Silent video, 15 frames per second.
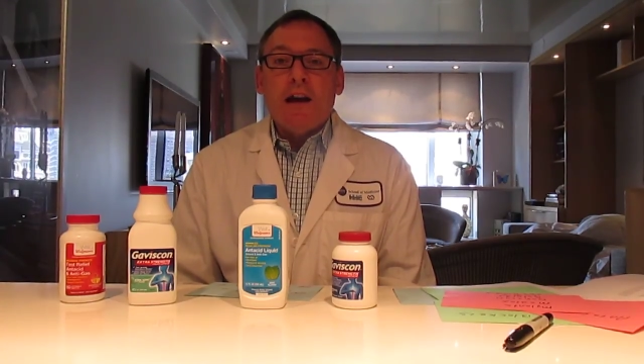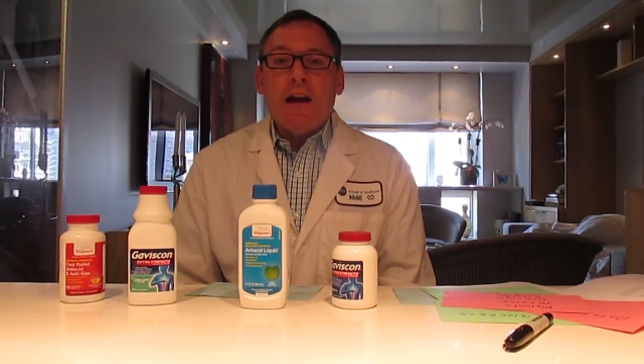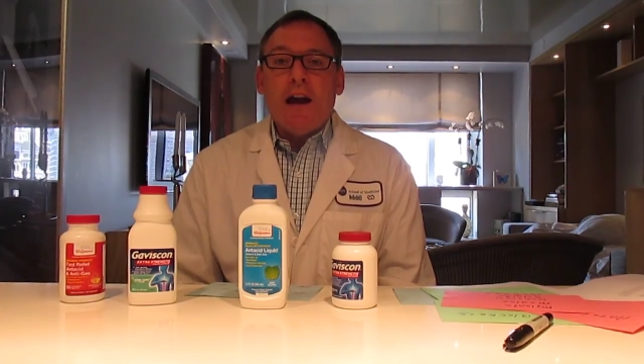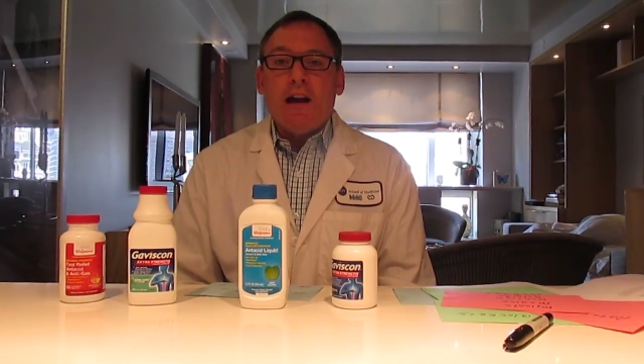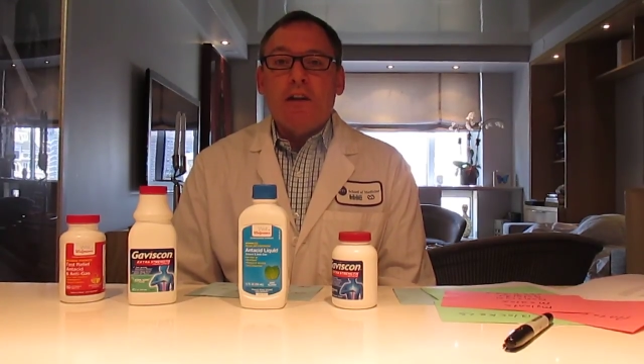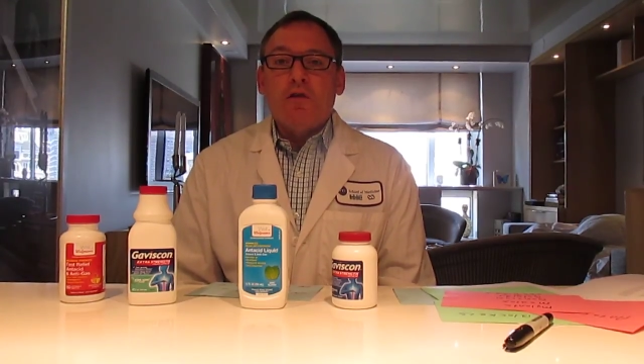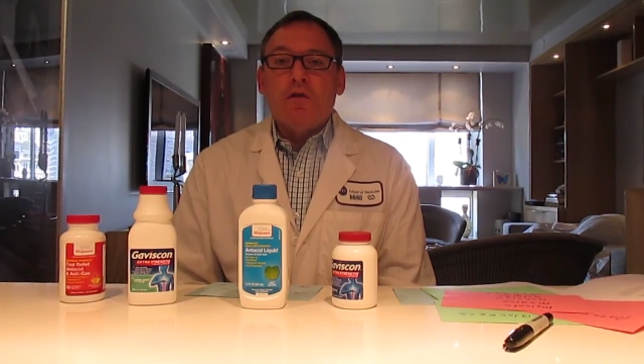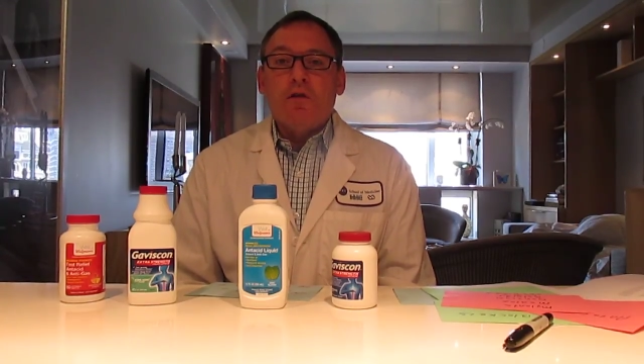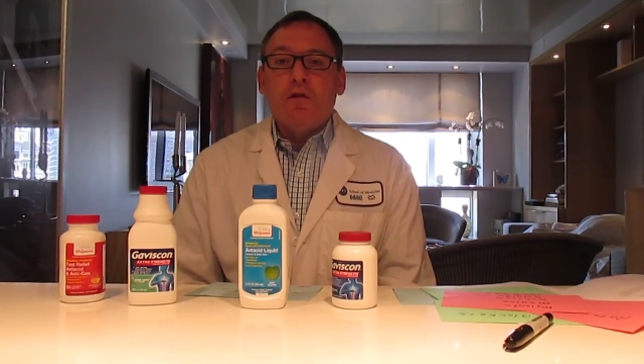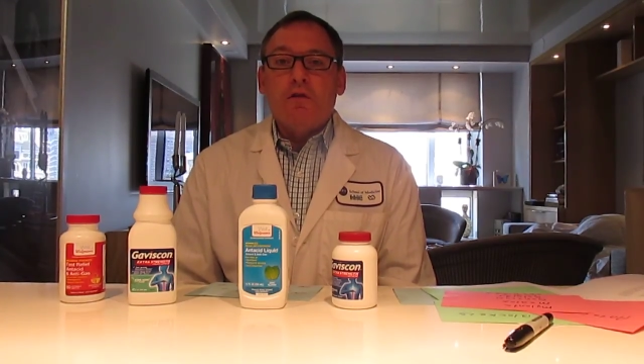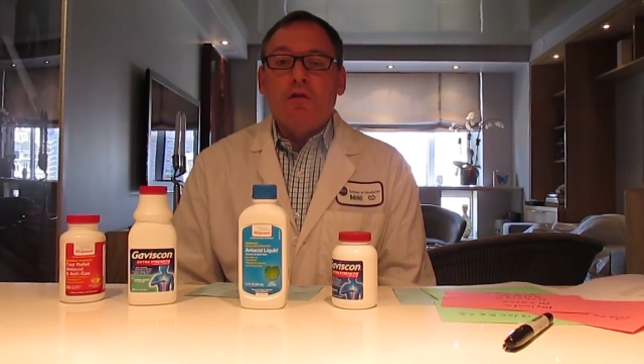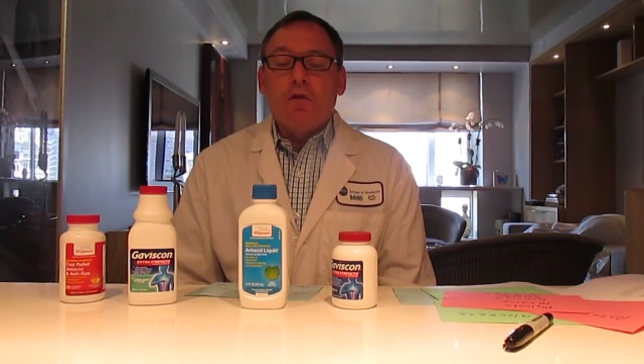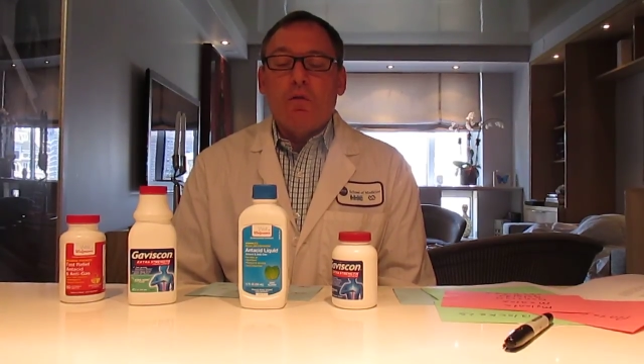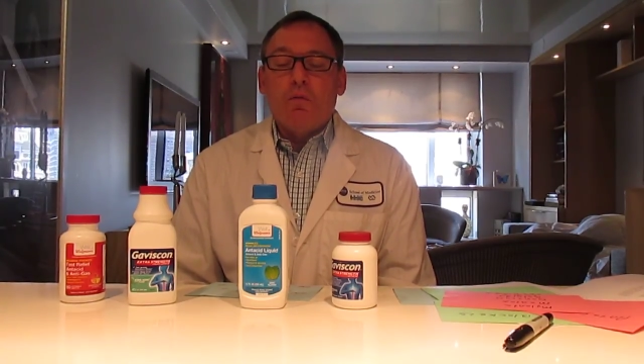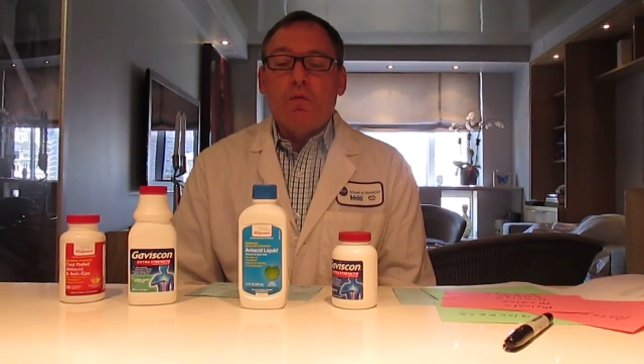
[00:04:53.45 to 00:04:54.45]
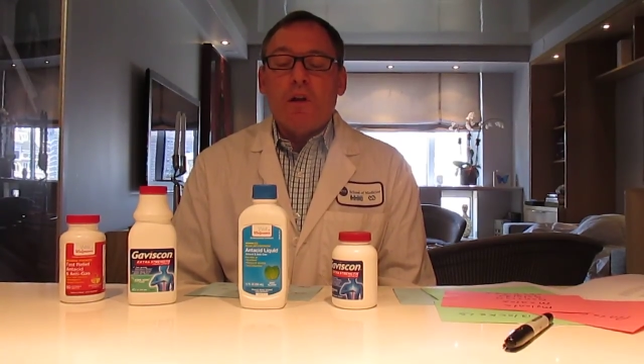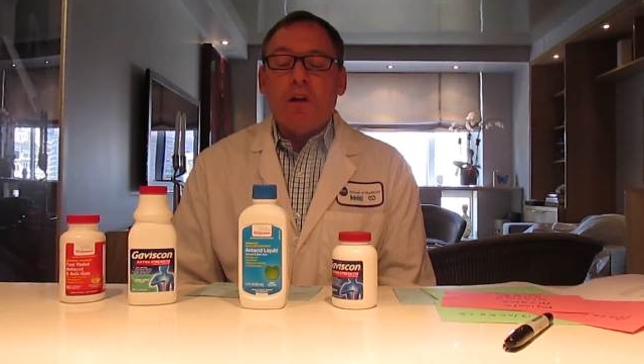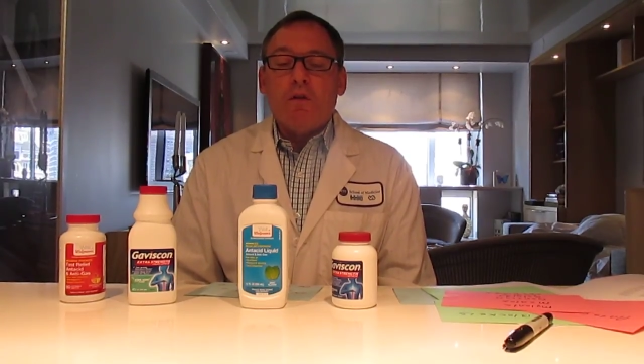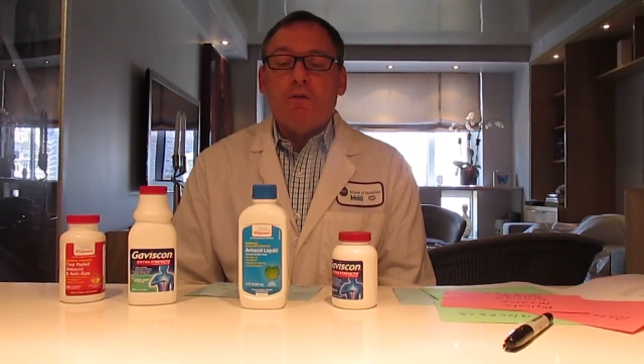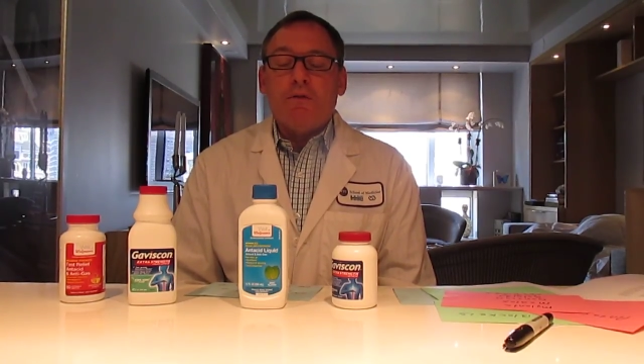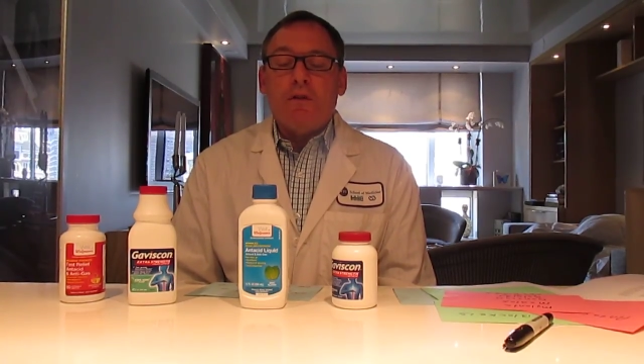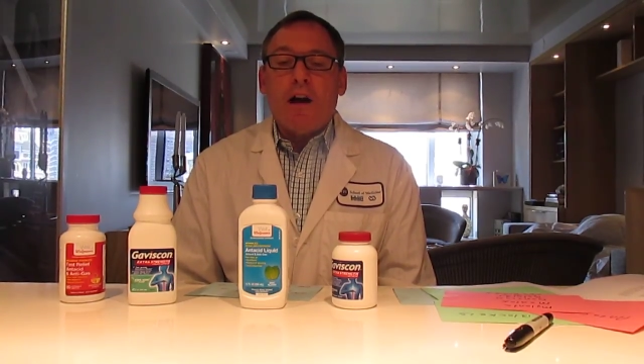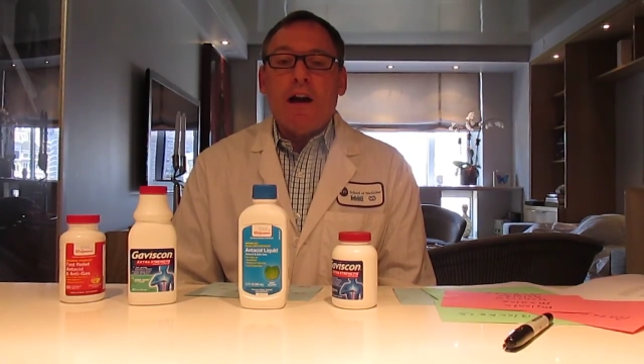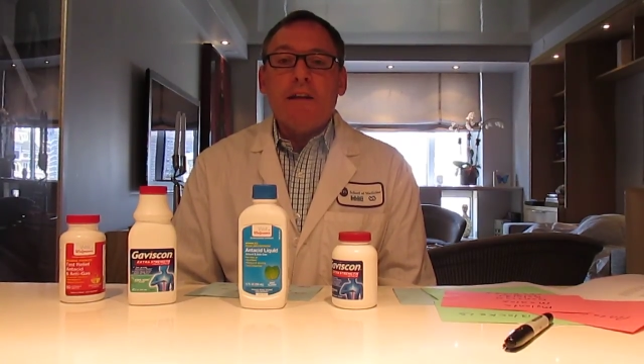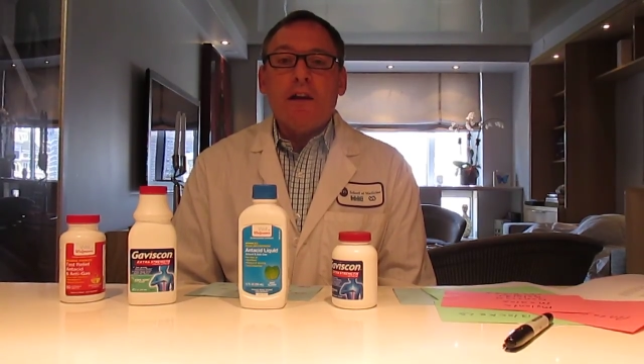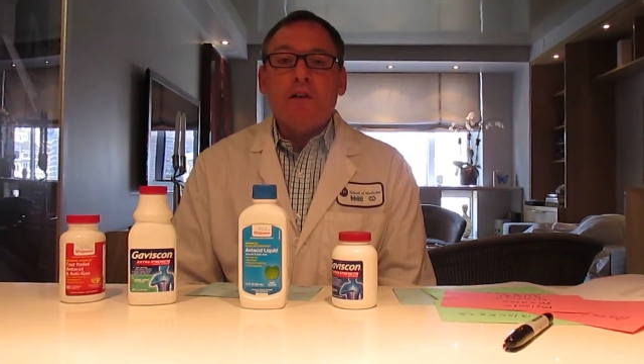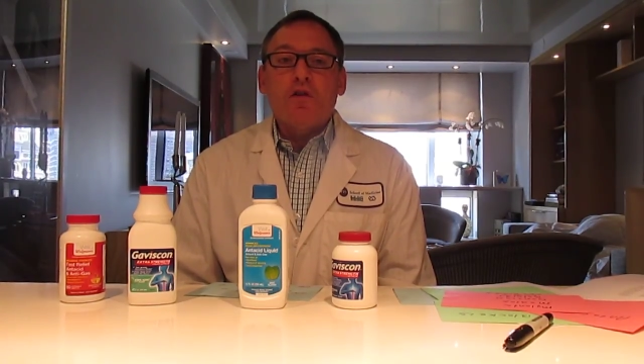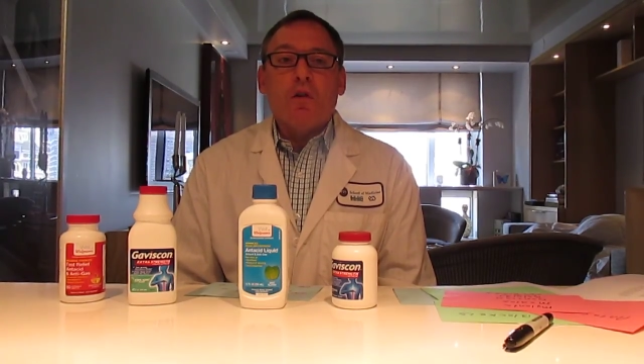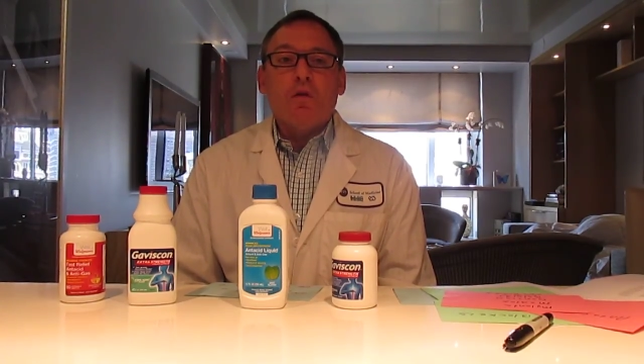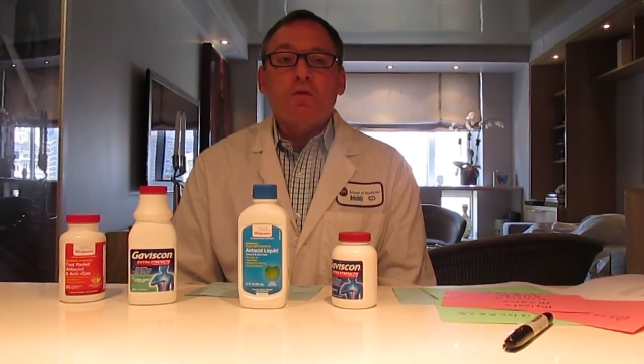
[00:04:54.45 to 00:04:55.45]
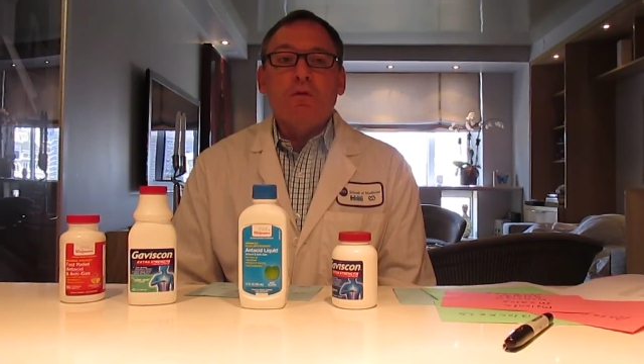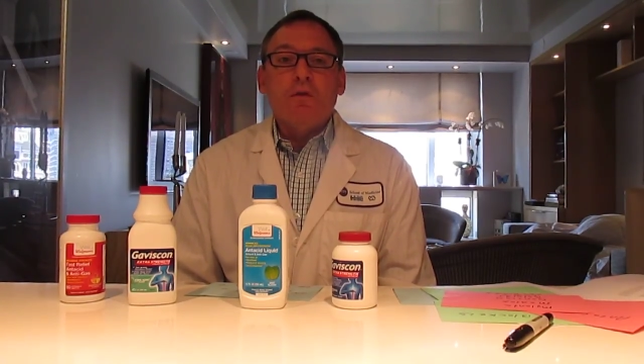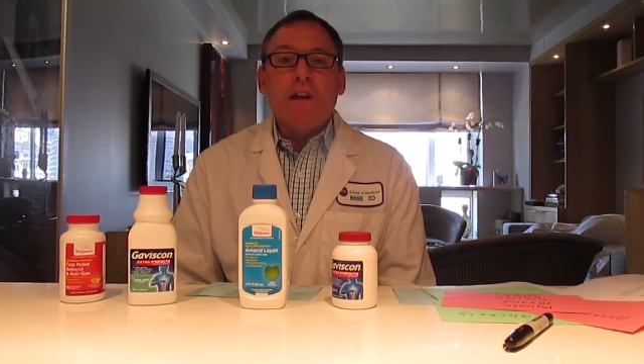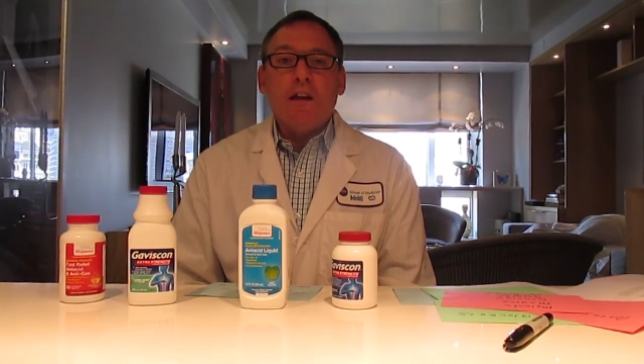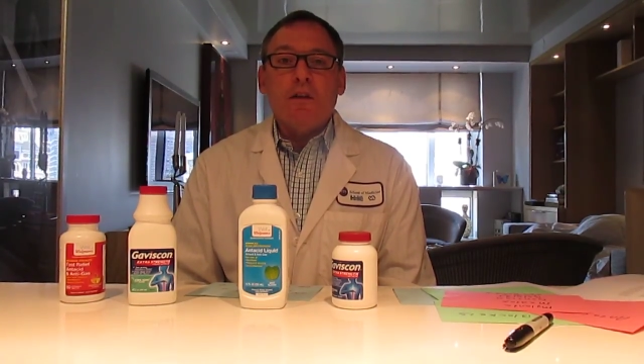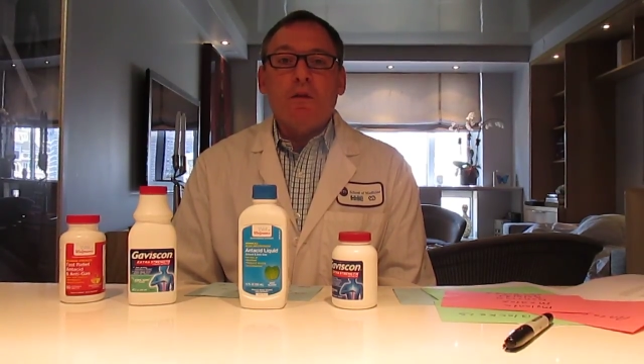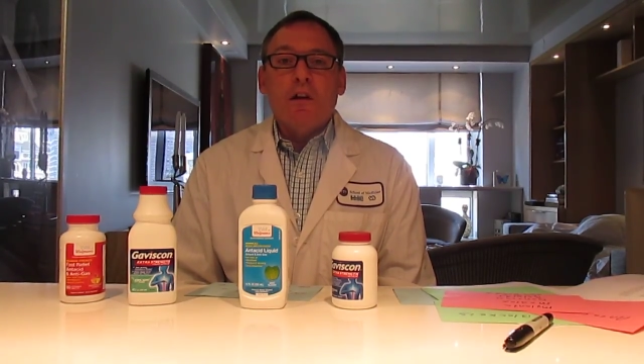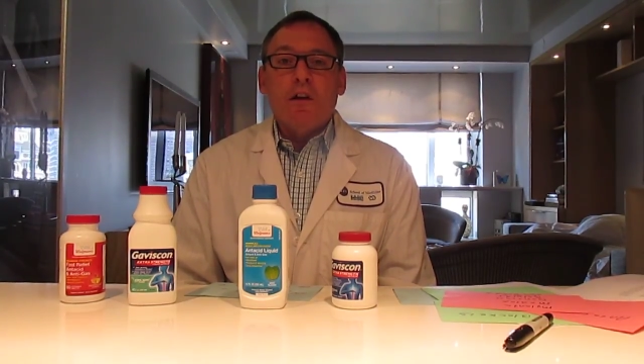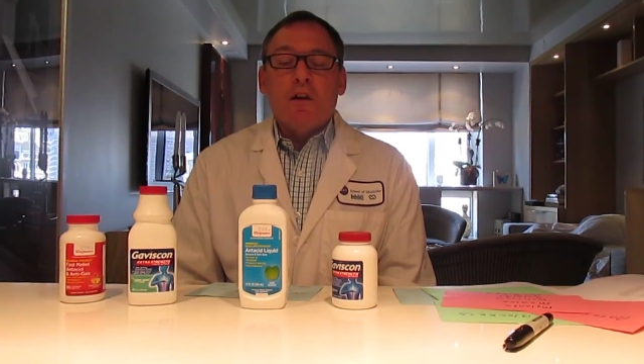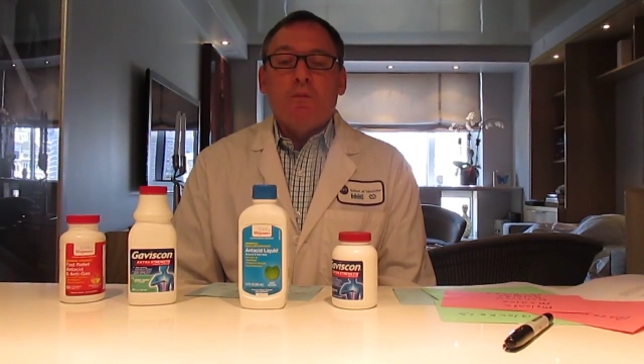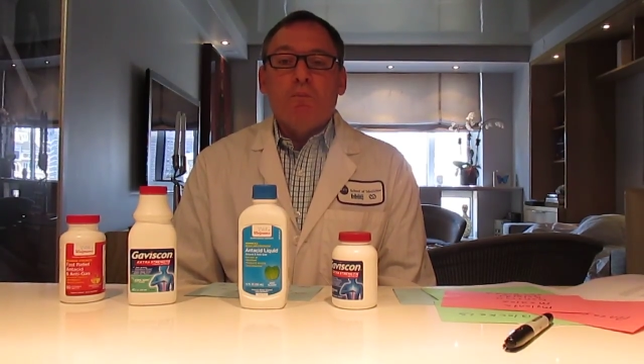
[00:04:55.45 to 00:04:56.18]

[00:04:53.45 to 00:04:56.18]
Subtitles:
and you will find that you'll need